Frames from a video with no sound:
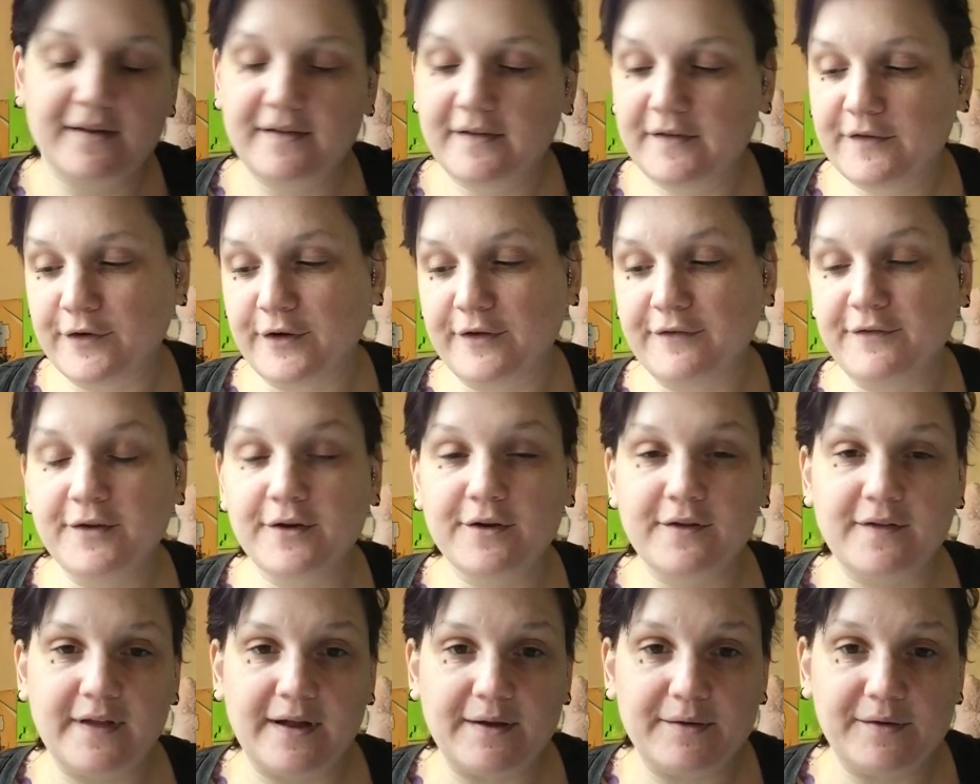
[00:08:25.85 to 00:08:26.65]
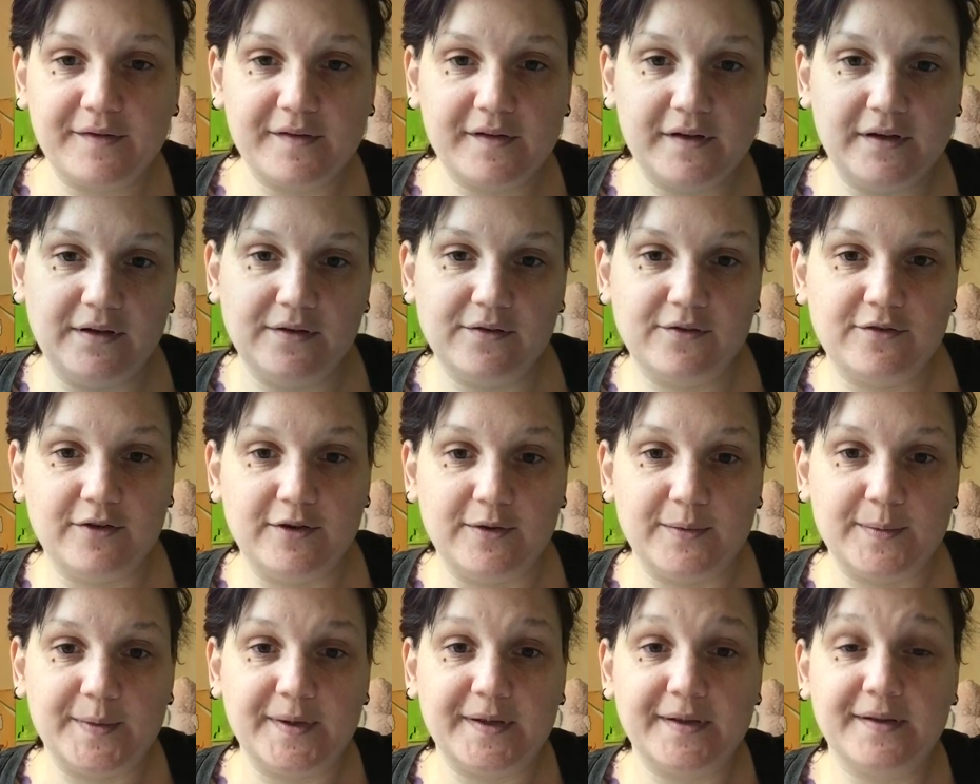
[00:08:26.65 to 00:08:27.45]
So I figured that was cute
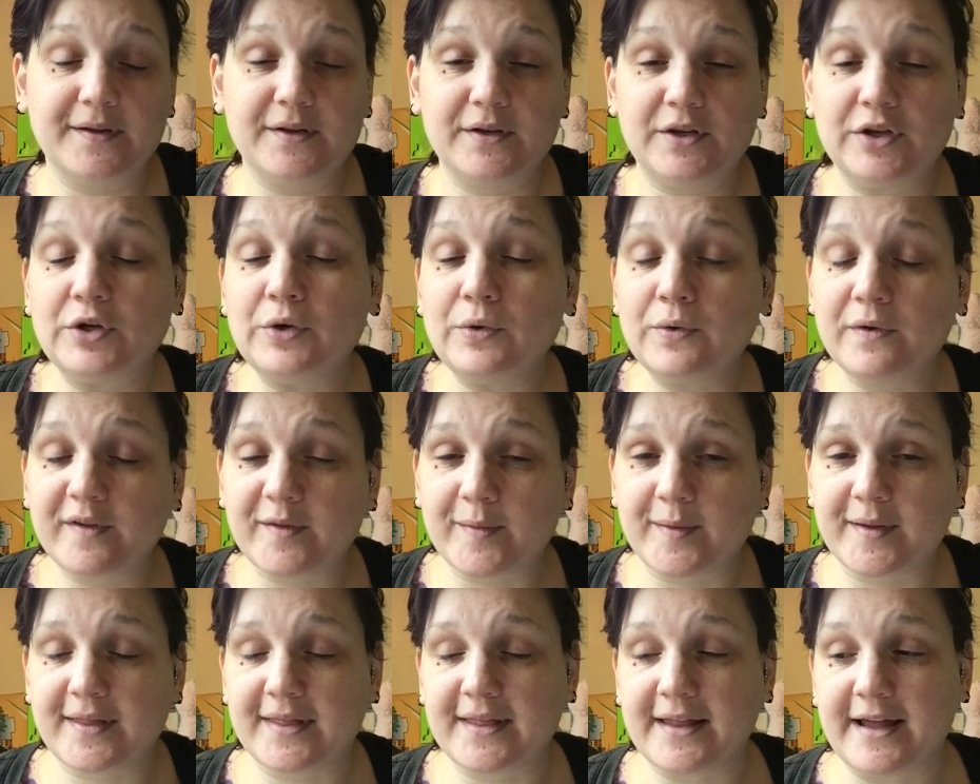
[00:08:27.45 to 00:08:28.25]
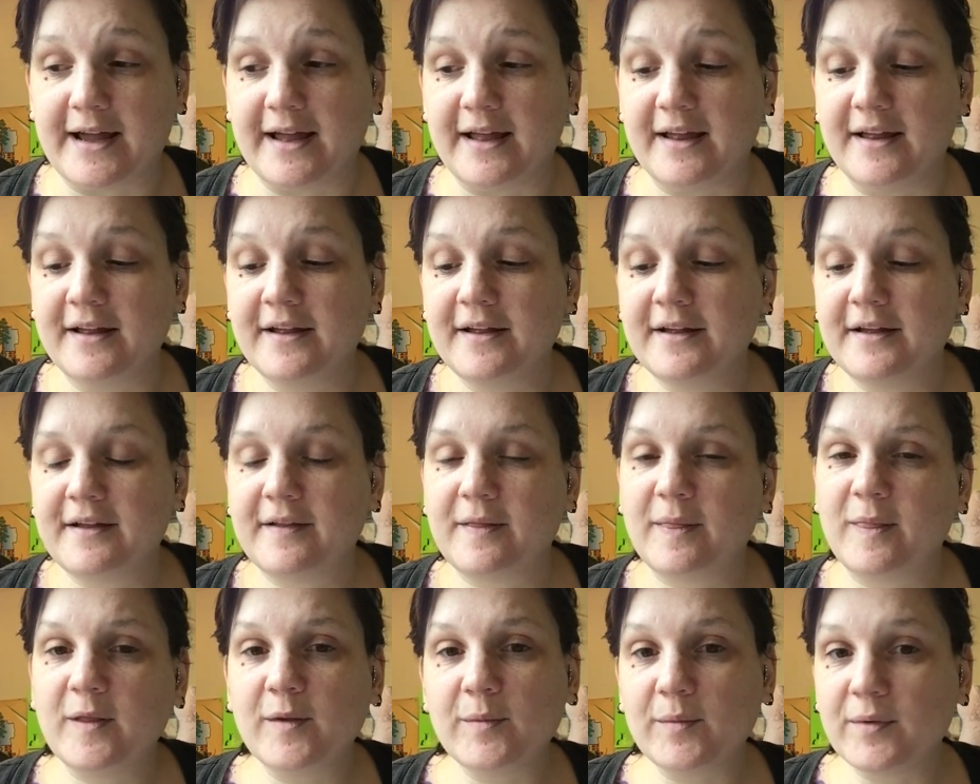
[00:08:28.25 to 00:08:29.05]
to use with that.
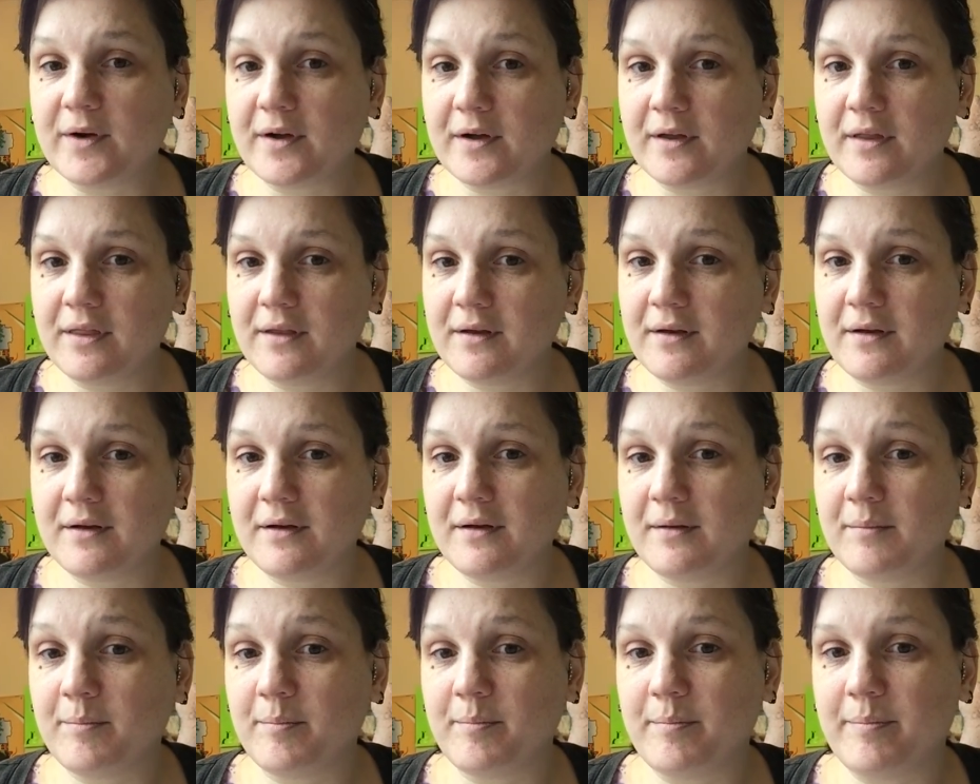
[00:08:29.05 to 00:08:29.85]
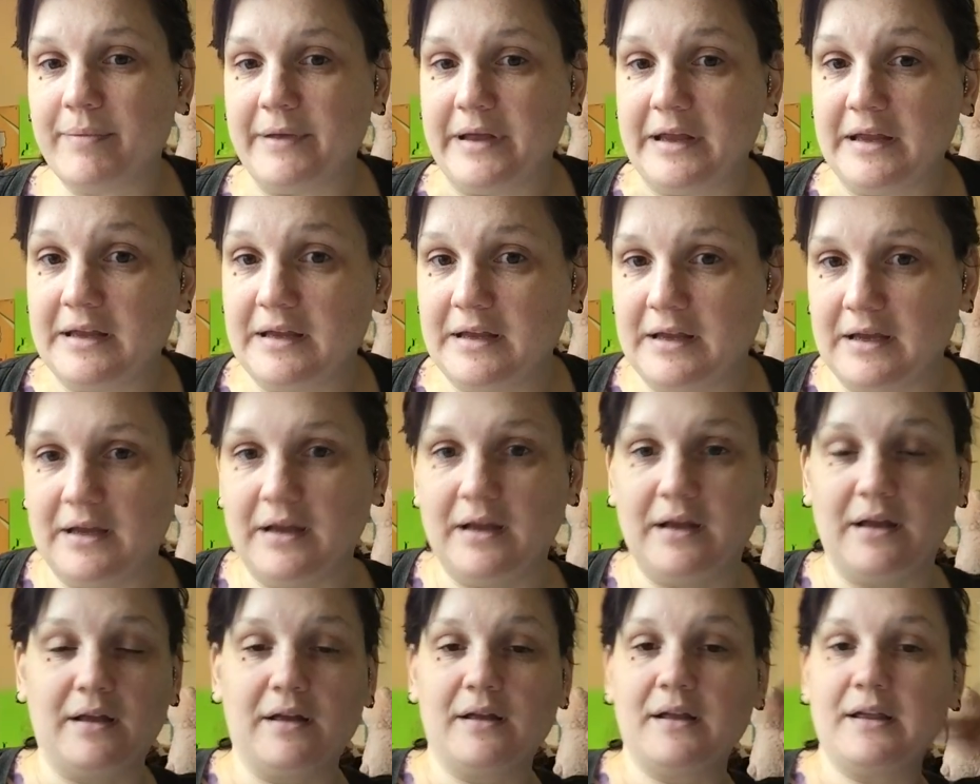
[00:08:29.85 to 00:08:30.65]
And there were other
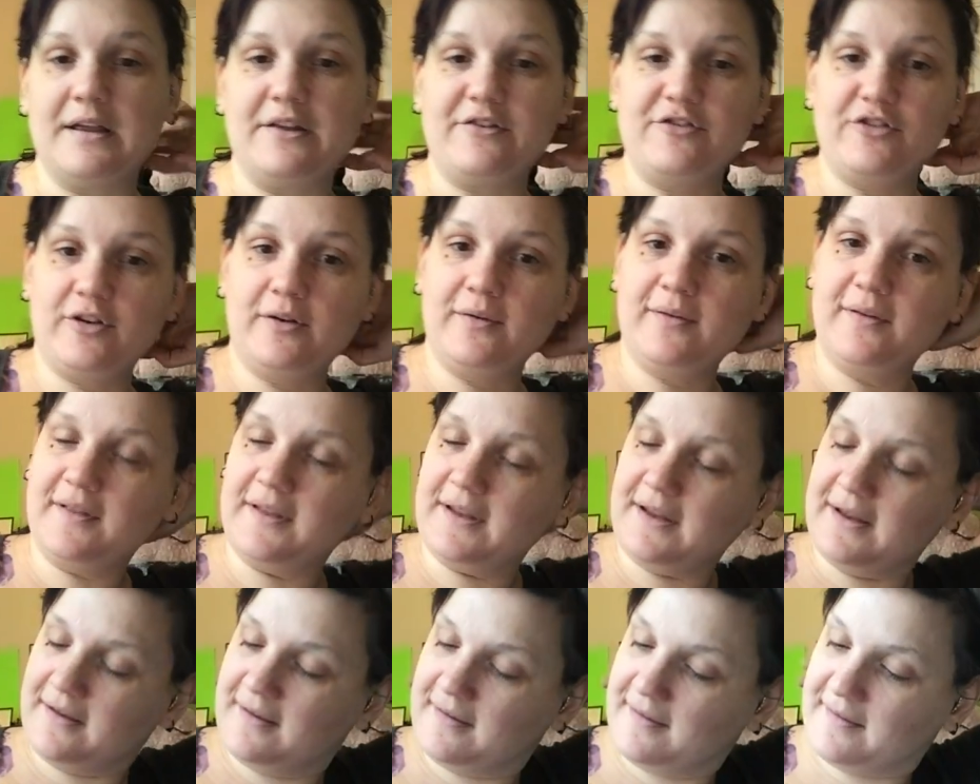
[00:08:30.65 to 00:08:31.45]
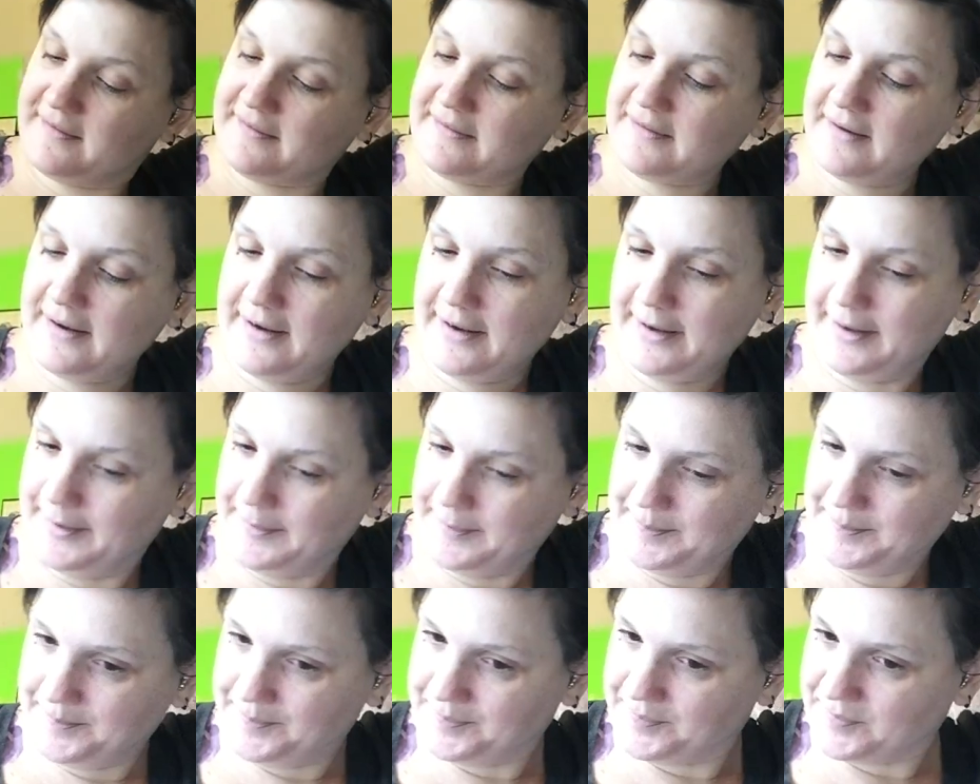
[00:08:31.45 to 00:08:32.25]
baking kitchen things
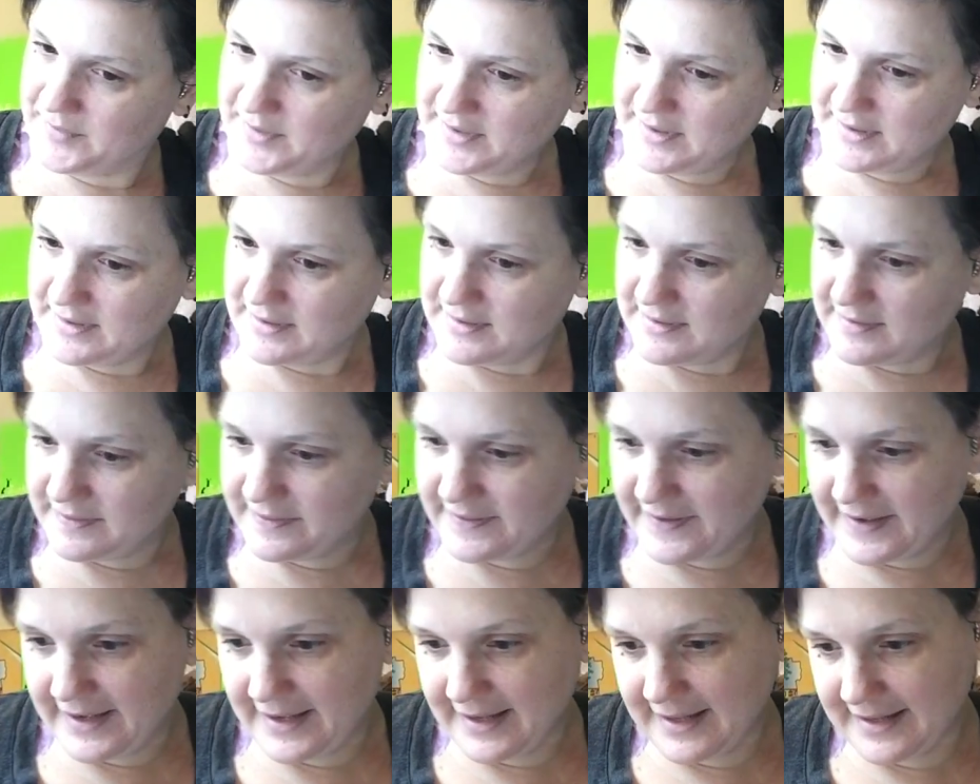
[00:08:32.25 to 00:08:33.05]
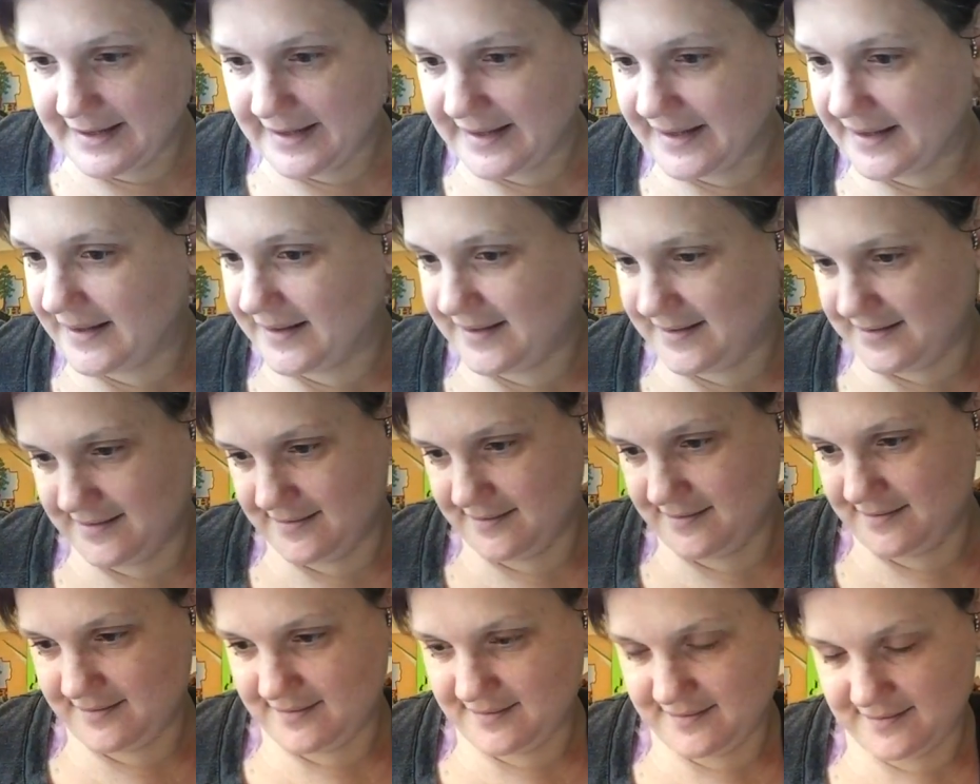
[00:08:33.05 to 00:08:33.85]
that I